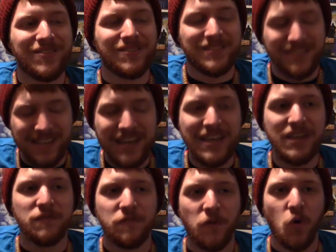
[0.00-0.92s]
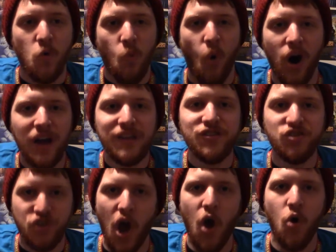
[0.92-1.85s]
scene for one
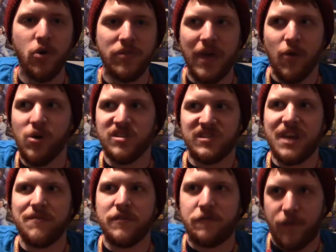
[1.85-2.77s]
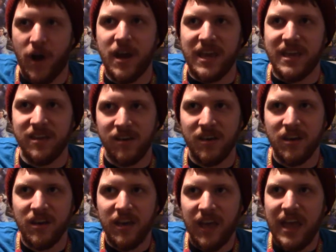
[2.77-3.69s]
joke that wasn't even funny.
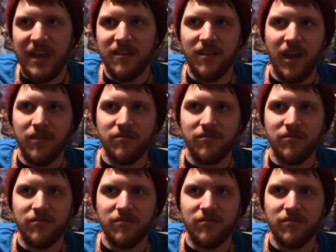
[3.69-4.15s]
And,